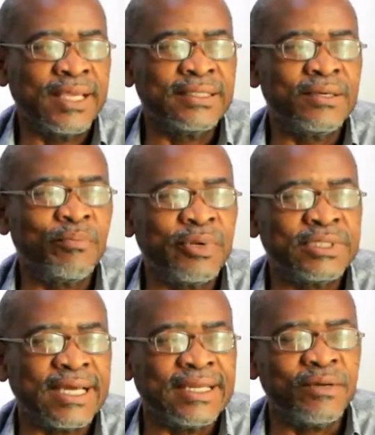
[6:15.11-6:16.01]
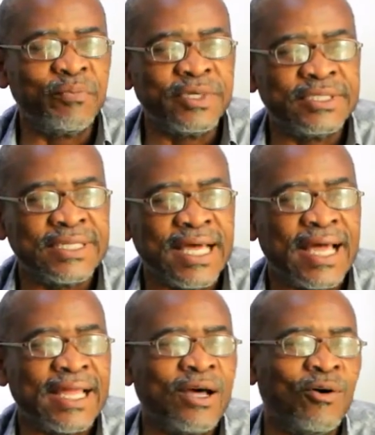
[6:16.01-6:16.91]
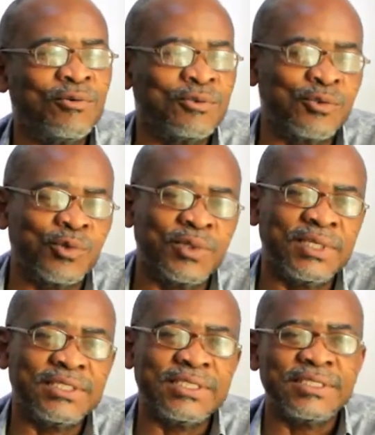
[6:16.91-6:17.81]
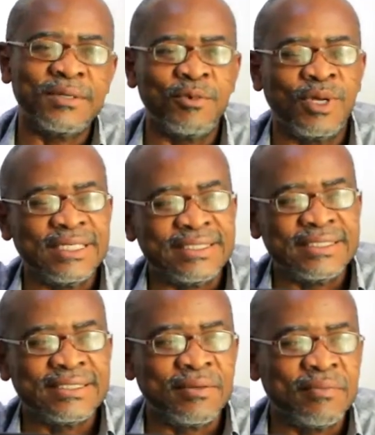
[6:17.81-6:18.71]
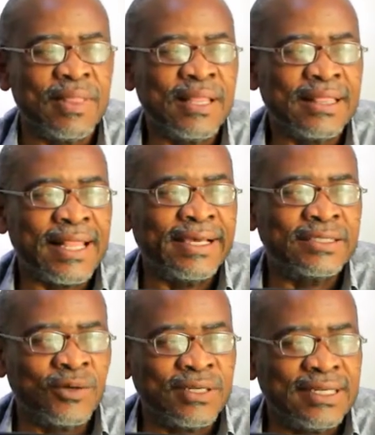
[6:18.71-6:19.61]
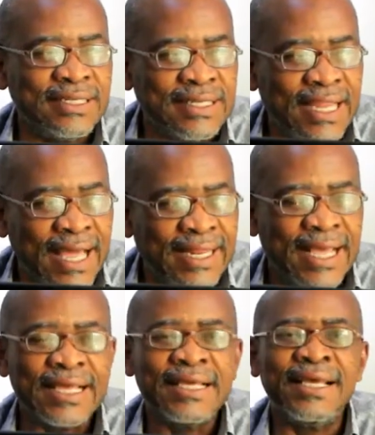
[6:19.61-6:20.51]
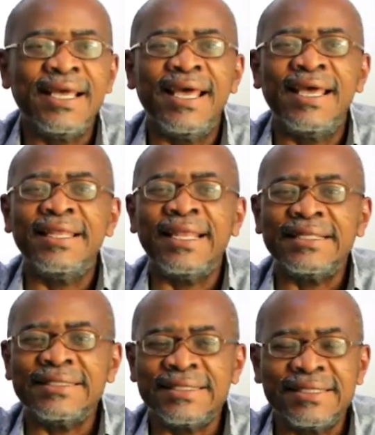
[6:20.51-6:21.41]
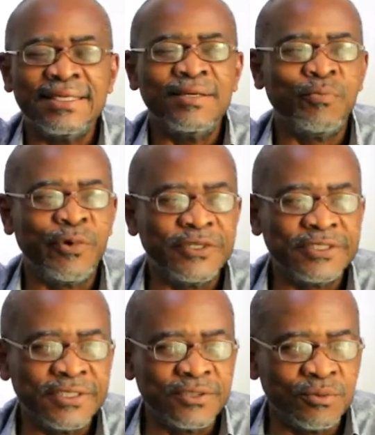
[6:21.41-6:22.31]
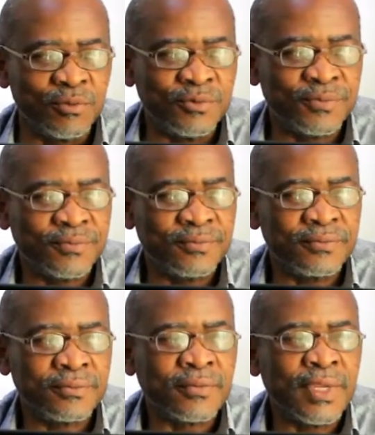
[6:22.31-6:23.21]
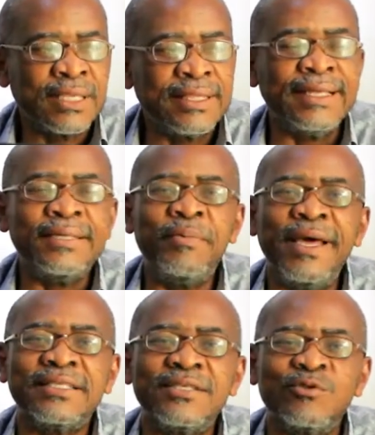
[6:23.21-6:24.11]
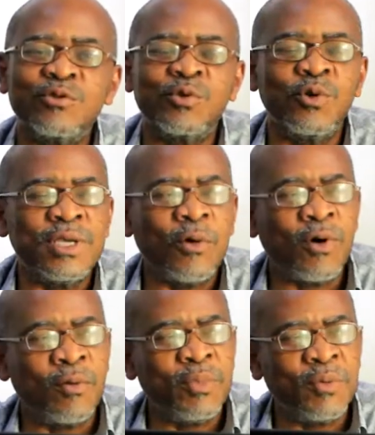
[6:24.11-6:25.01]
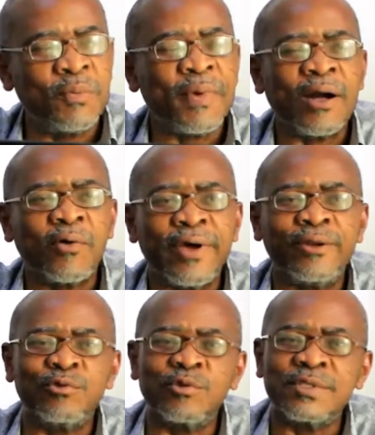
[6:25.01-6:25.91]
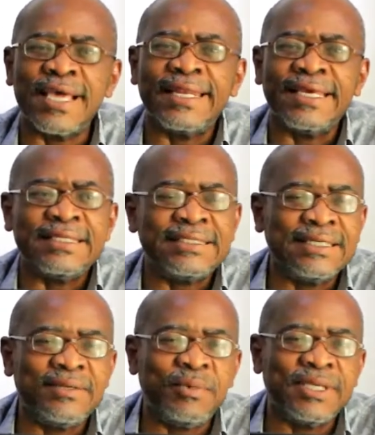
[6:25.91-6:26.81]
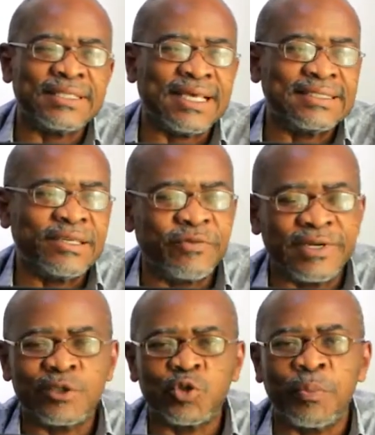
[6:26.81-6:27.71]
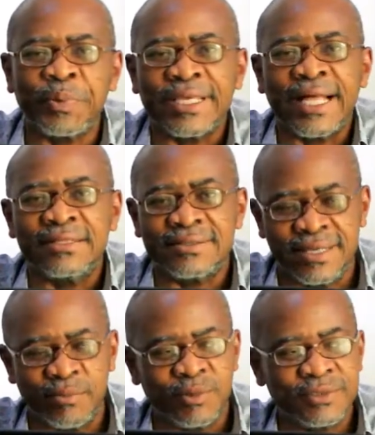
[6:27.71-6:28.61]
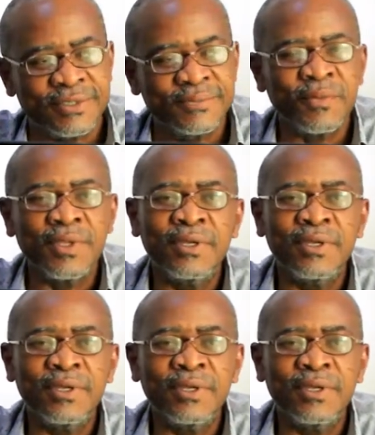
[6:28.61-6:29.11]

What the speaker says: Enti preacher ni preaching now also so the shame not the shame nice on any nana and anti preaching no. Na debate no so you want bibi back and also see any edition debate now say very topical sermons.